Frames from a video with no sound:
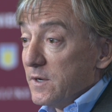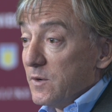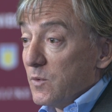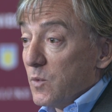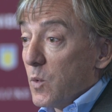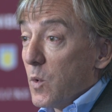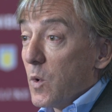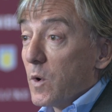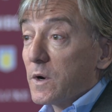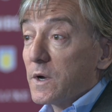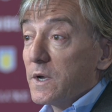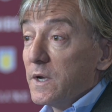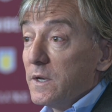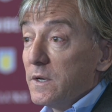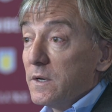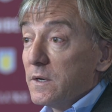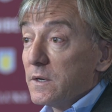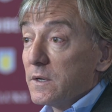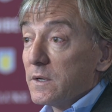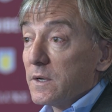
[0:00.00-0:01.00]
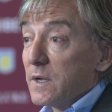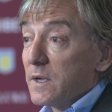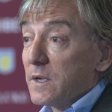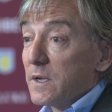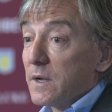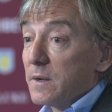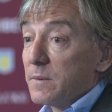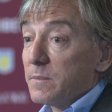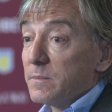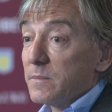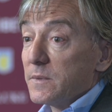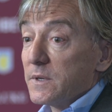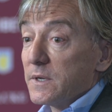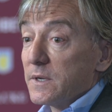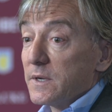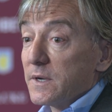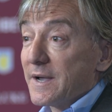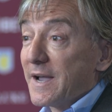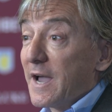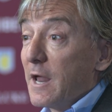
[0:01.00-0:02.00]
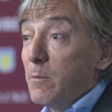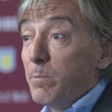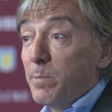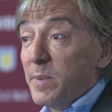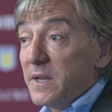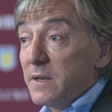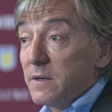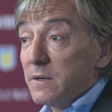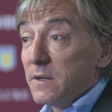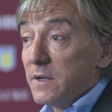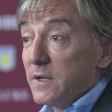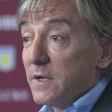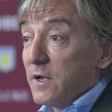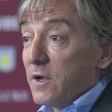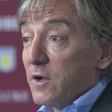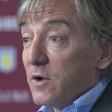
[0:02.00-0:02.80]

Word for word: uh, working, I am uh, helping